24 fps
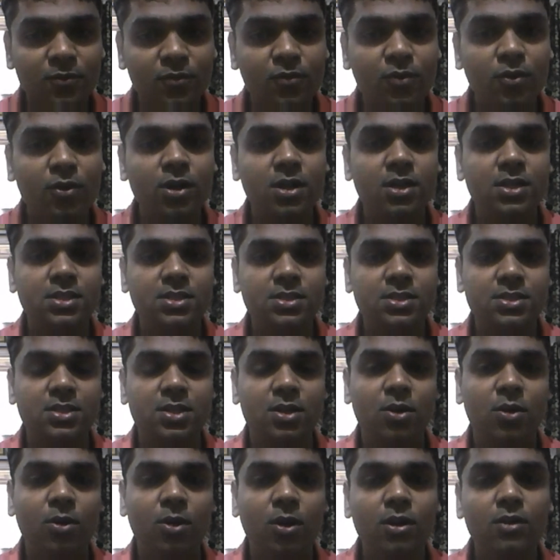focus
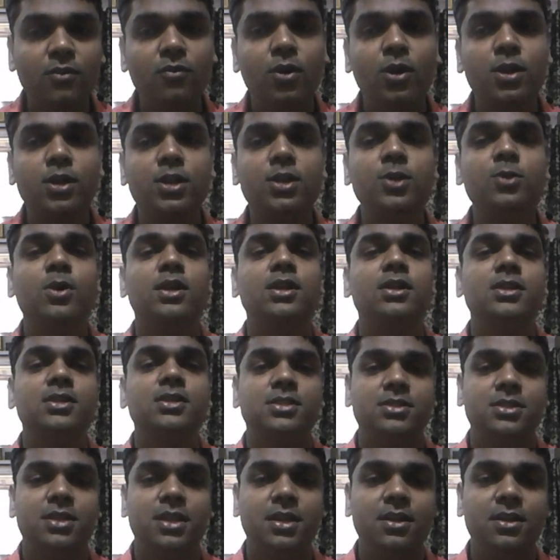on what you
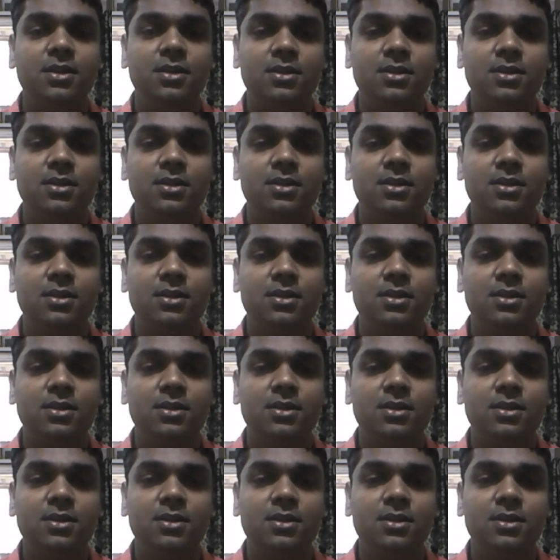understand.